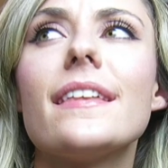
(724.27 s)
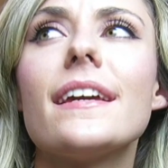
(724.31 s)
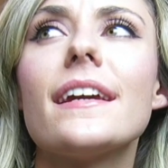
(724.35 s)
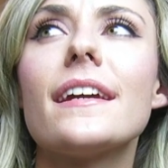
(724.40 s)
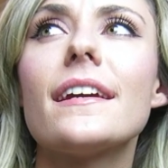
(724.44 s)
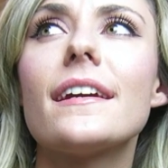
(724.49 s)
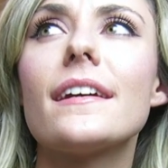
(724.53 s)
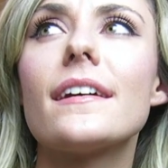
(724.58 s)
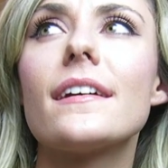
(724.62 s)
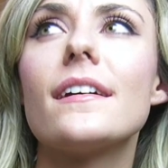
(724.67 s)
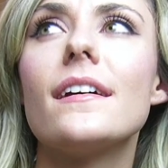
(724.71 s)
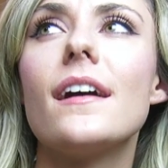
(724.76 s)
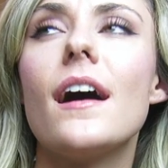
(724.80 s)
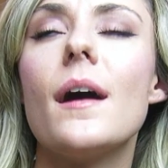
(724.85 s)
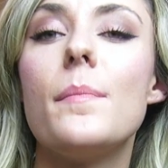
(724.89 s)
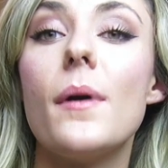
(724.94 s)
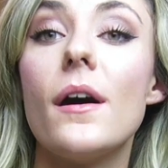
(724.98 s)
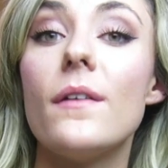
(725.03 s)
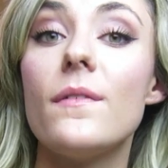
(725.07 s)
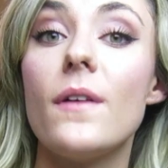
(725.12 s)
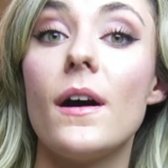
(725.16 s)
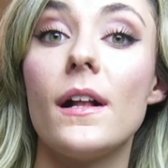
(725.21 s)
think
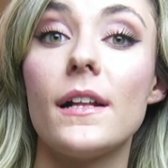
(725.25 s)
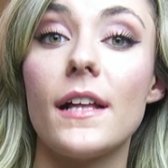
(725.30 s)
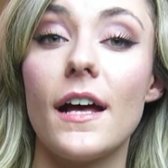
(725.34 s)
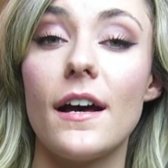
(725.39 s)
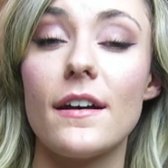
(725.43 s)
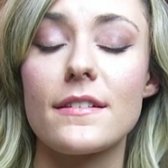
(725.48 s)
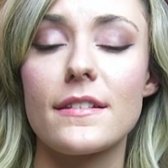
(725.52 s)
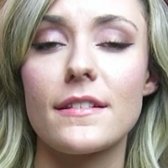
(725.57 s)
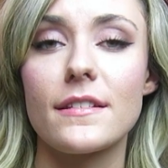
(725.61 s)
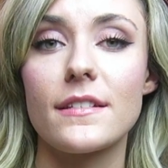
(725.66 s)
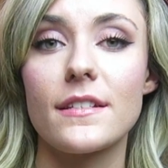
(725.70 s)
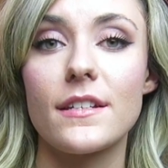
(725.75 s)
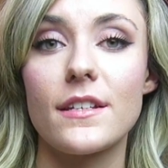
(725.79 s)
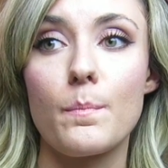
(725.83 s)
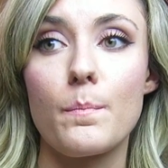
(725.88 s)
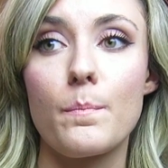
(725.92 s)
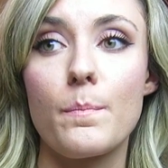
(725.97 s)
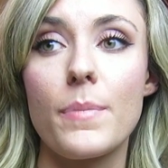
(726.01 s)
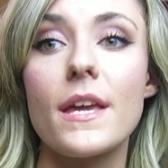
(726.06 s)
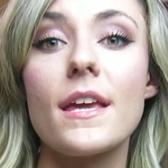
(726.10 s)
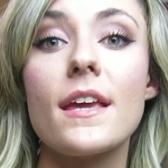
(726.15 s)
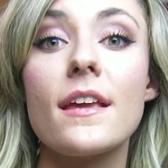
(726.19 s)
above all else,
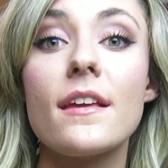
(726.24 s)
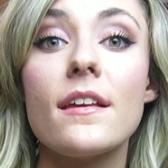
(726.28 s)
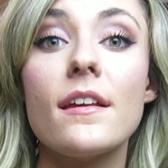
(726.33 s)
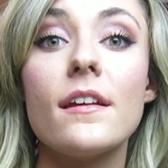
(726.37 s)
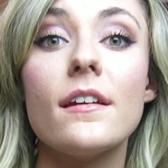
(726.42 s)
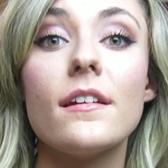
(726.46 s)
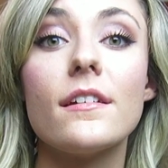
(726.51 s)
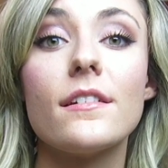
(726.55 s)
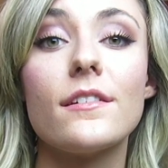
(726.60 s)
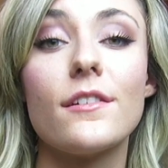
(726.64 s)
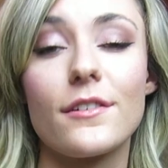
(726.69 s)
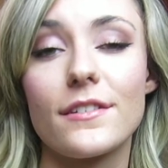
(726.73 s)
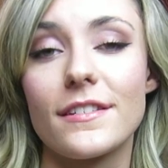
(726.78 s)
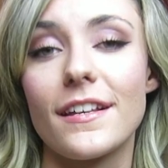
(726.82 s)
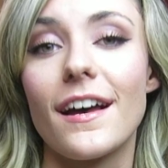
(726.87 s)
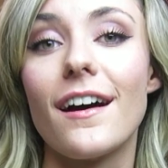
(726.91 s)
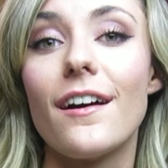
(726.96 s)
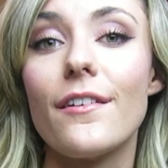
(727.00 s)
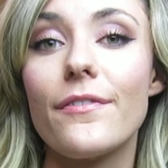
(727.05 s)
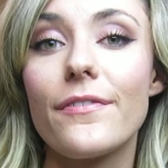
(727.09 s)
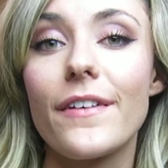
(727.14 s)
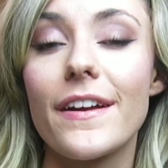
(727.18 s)
be
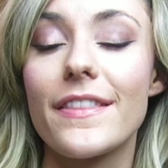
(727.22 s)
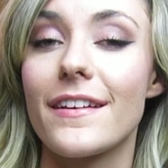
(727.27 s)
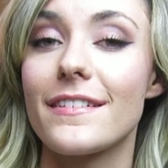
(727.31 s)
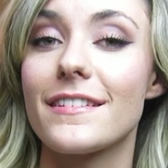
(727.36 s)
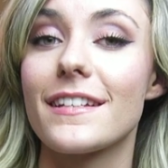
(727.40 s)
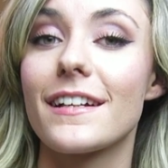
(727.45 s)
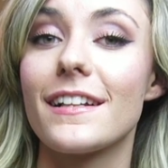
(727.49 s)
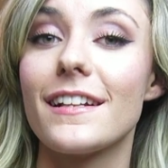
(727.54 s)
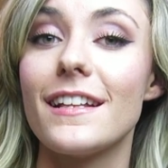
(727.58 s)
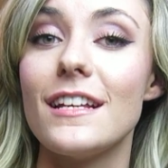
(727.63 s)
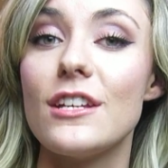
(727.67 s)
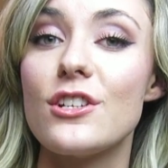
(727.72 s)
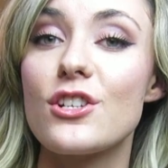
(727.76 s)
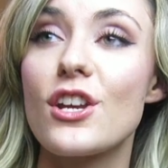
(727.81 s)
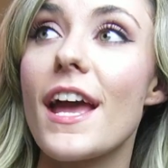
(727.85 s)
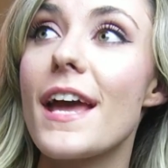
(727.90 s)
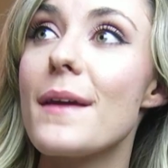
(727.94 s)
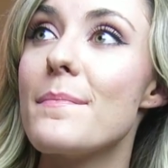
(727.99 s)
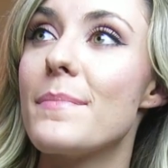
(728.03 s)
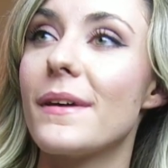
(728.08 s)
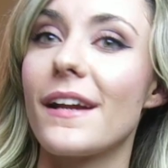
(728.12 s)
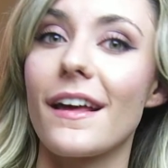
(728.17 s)
yourself. And that's a
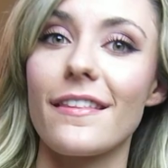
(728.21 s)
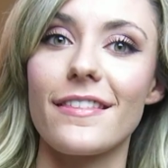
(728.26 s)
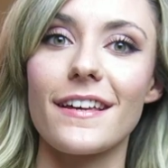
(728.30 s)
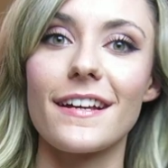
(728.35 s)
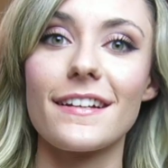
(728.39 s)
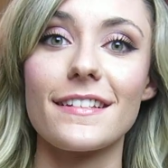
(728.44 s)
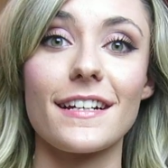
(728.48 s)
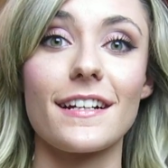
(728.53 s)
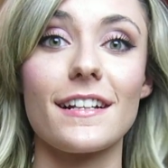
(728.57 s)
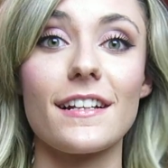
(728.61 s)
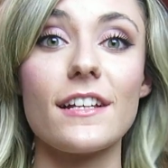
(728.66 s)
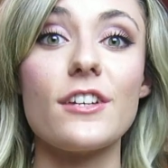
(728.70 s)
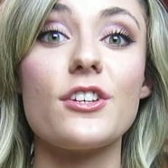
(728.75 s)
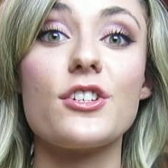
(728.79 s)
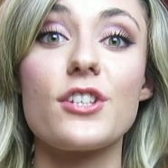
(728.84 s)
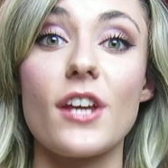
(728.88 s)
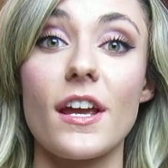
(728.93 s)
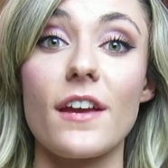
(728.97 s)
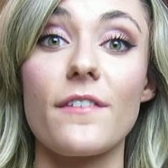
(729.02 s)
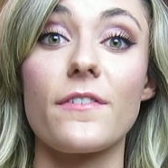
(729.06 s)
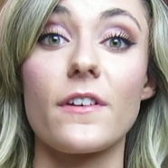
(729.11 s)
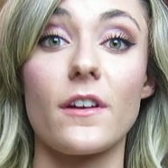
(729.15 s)
cliche, but I think it's a
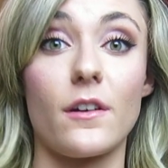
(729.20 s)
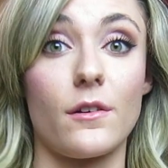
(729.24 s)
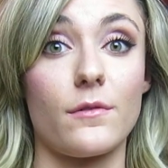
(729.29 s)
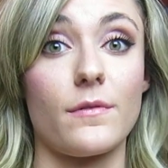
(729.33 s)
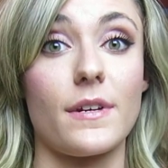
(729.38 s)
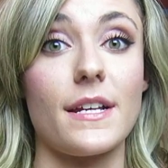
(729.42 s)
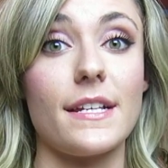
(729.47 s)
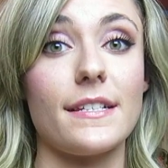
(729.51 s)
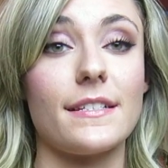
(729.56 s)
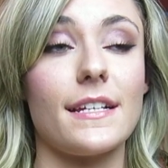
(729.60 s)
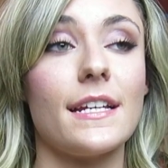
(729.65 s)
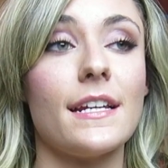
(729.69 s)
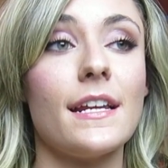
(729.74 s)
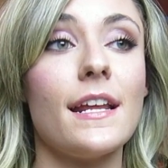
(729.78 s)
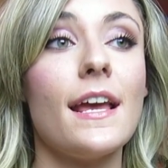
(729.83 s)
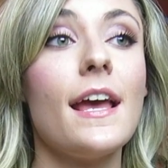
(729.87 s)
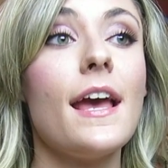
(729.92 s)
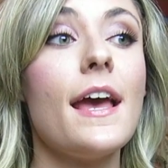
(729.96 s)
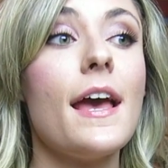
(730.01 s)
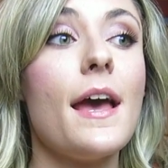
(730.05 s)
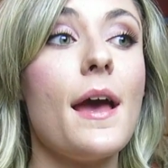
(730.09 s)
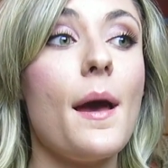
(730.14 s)
cliche for a reason.
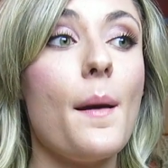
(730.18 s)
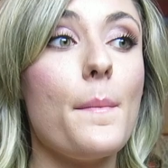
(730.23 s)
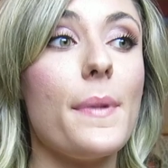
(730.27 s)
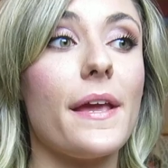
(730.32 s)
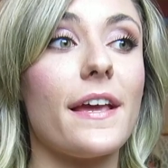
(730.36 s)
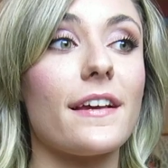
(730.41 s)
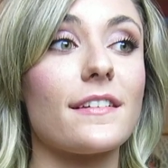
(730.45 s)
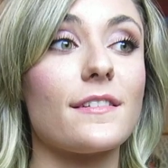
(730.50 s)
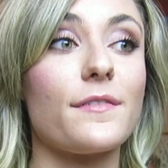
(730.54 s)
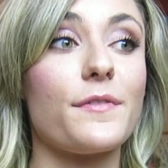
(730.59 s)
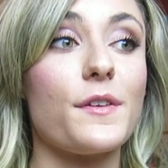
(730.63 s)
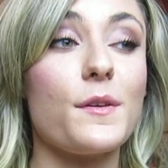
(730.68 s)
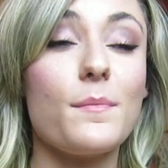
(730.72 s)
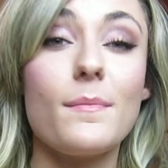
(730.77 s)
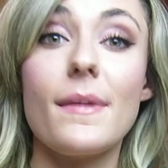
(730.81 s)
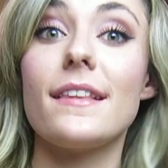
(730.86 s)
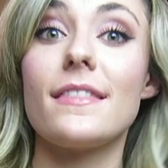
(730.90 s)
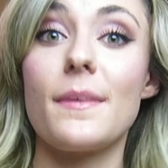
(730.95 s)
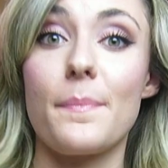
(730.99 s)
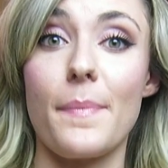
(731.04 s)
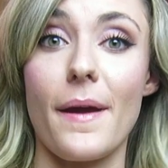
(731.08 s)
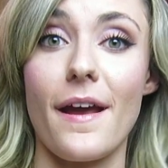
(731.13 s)
Because if you
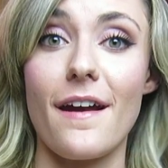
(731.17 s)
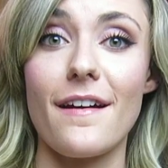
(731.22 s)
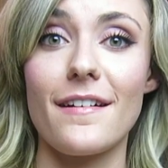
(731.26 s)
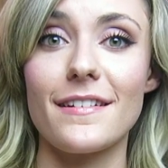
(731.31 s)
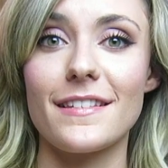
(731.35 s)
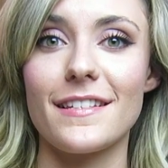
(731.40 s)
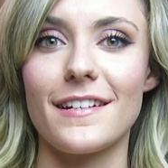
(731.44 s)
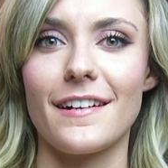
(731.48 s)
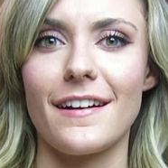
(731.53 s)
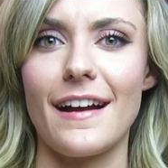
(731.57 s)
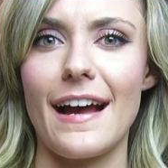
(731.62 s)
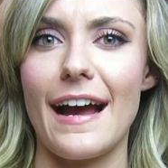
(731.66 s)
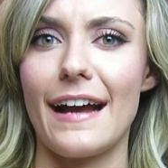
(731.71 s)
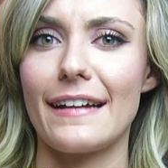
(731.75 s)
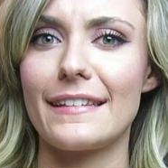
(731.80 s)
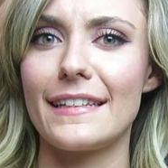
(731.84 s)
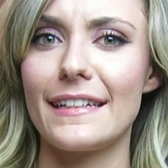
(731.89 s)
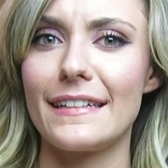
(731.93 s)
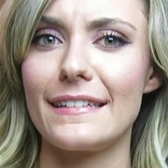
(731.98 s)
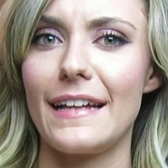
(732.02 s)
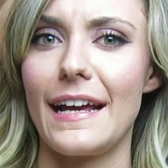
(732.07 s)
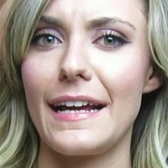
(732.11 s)
meet the parents and you're
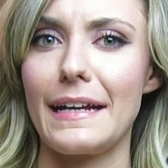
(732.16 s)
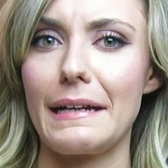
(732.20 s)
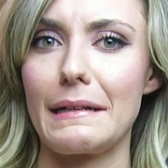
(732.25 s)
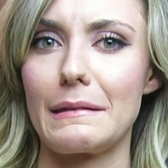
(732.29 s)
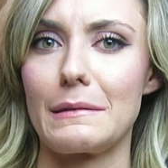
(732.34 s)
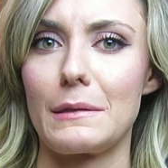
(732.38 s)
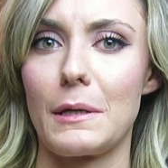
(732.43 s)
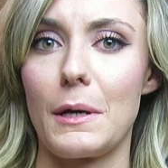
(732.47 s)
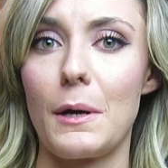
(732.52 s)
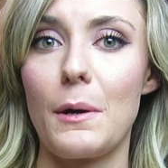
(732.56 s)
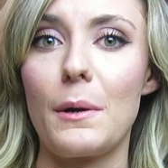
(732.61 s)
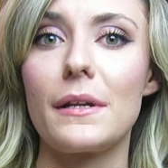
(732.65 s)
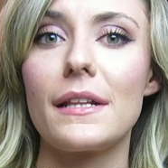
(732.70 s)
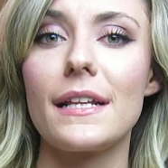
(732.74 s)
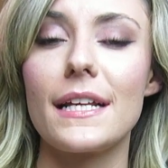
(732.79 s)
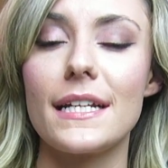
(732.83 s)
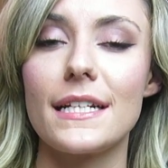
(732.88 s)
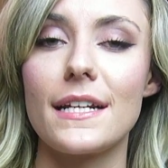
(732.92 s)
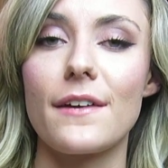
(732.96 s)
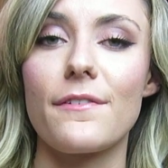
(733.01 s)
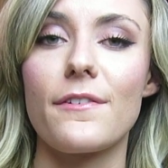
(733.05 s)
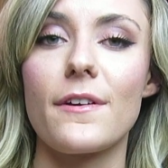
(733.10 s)
acting like a
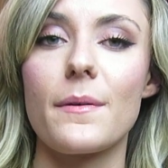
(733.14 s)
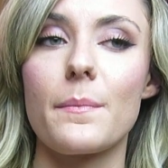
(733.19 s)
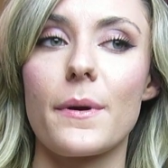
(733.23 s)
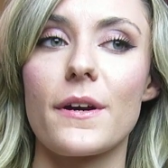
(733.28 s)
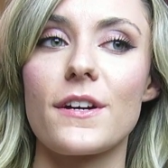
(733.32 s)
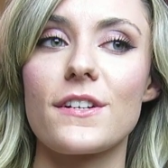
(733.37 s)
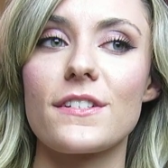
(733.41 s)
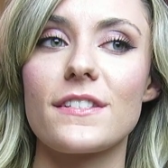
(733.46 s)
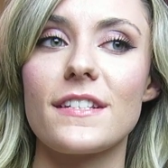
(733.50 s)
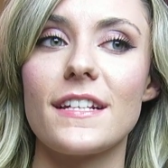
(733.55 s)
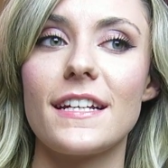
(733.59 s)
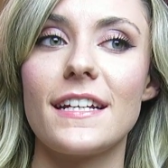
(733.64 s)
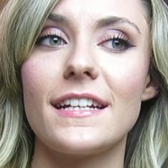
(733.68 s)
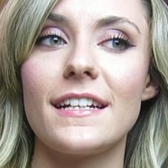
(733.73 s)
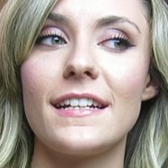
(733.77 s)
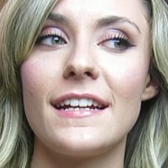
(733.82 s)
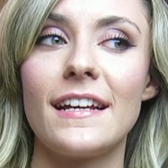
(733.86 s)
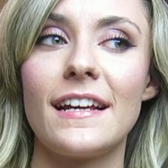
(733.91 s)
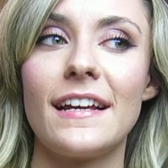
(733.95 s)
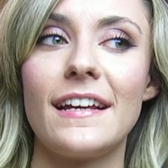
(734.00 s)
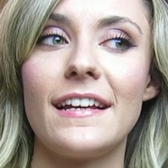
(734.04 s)
totally different person,